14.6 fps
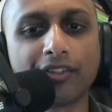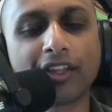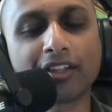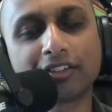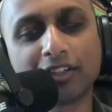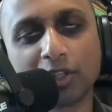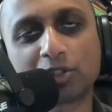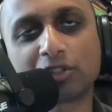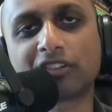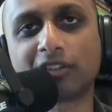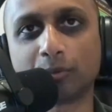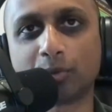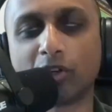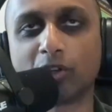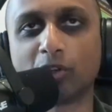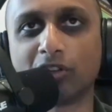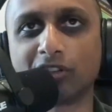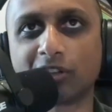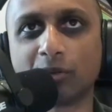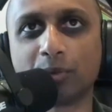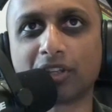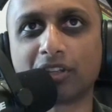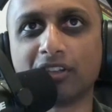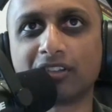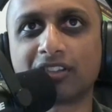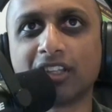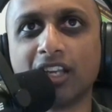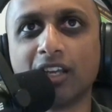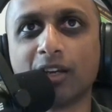That's an interesting point also,
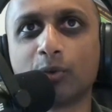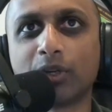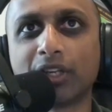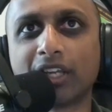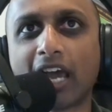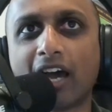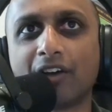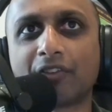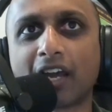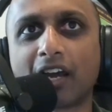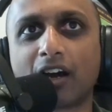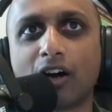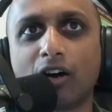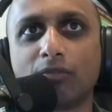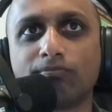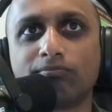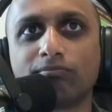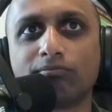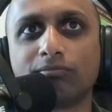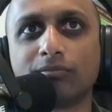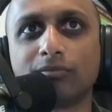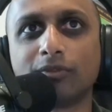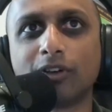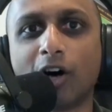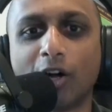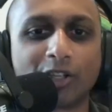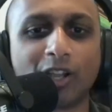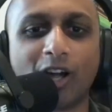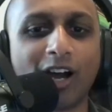because we have our
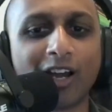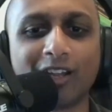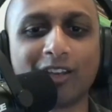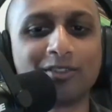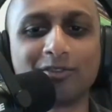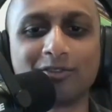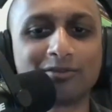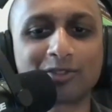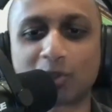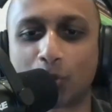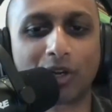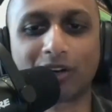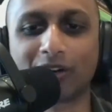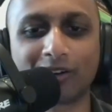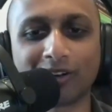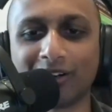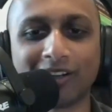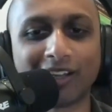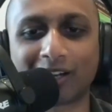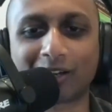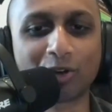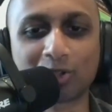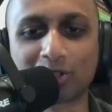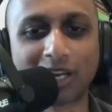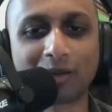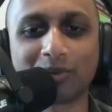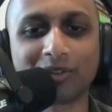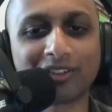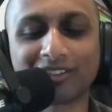online Twitter and echo
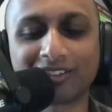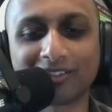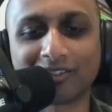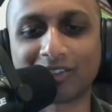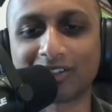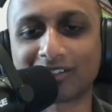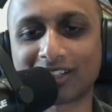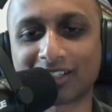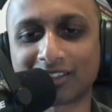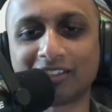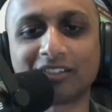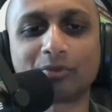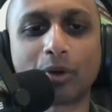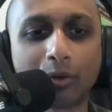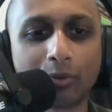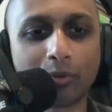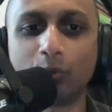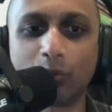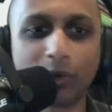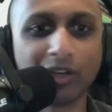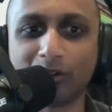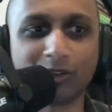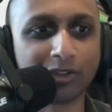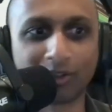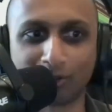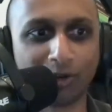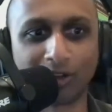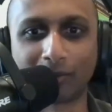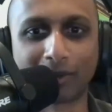chambers and things like this where we all
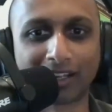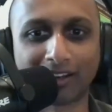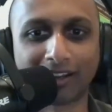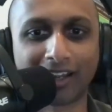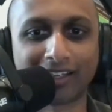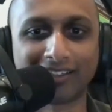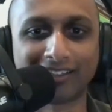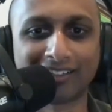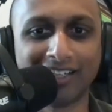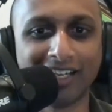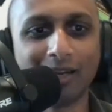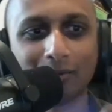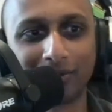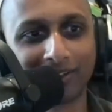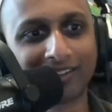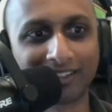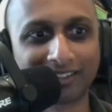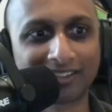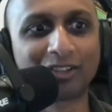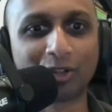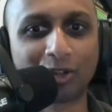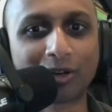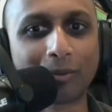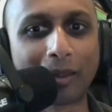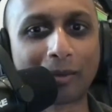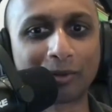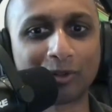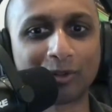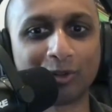know all about Lightning, but there's a lot of
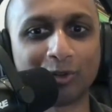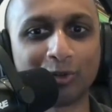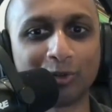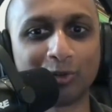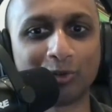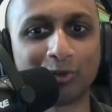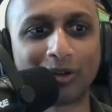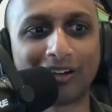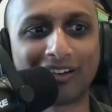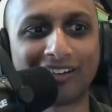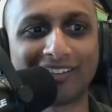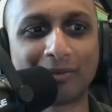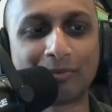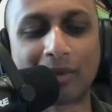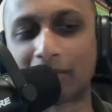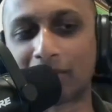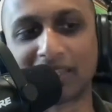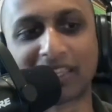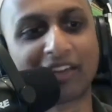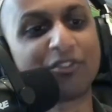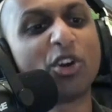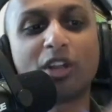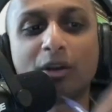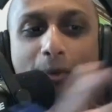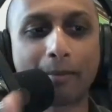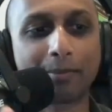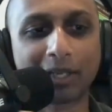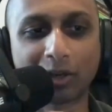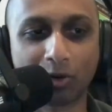people who maybe they've heard
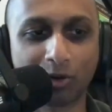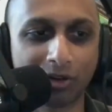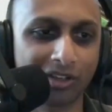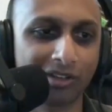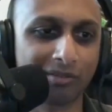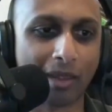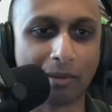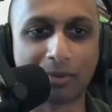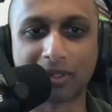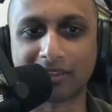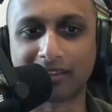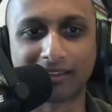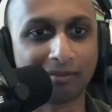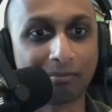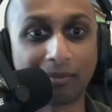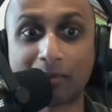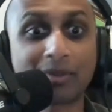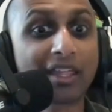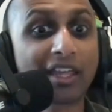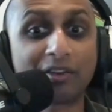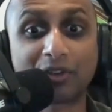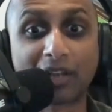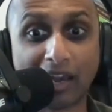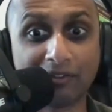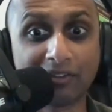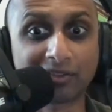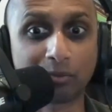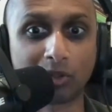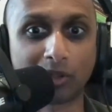about Bitcoin, maybe they even have
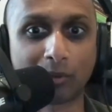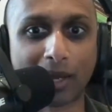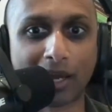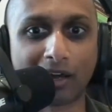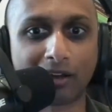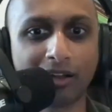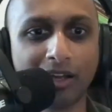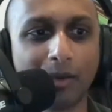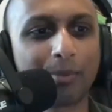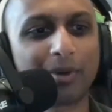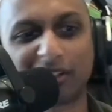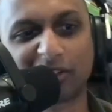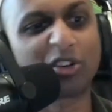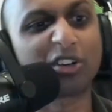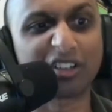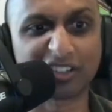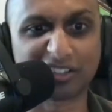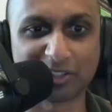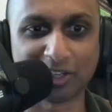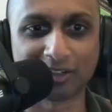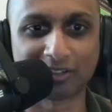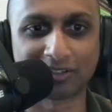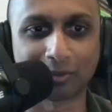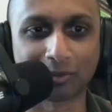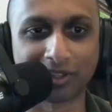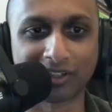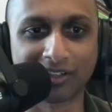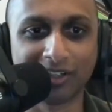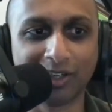a small amount, but it's on an exchange
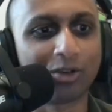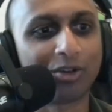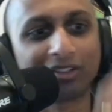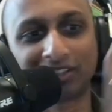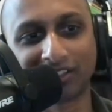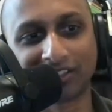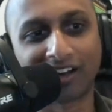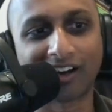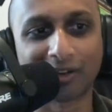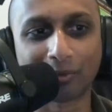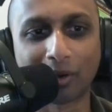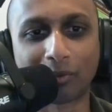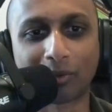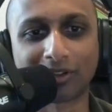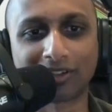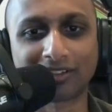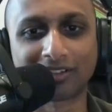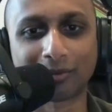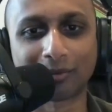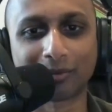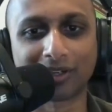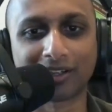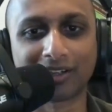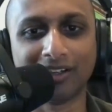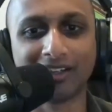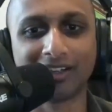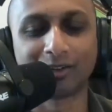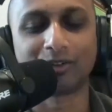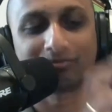somewhere, or it's in a hardware wallet somewhere,
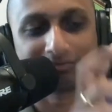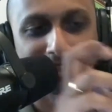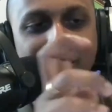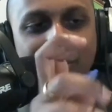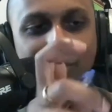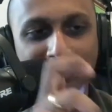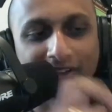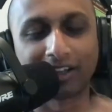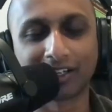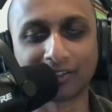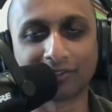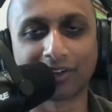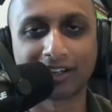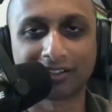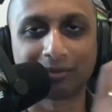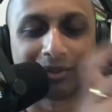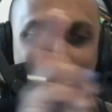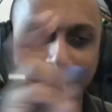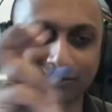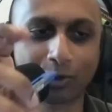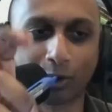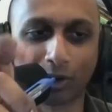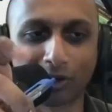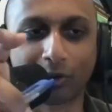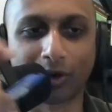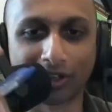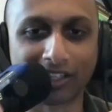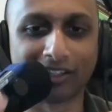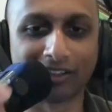or hardware signing device, but quote
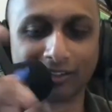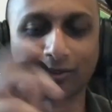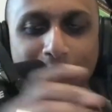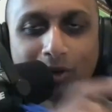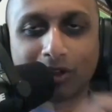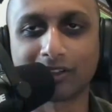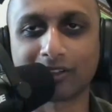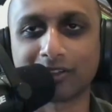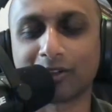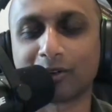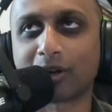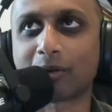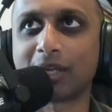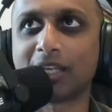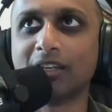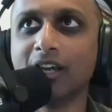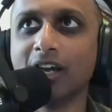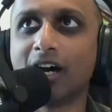unquote in the wallet, you know what I mean?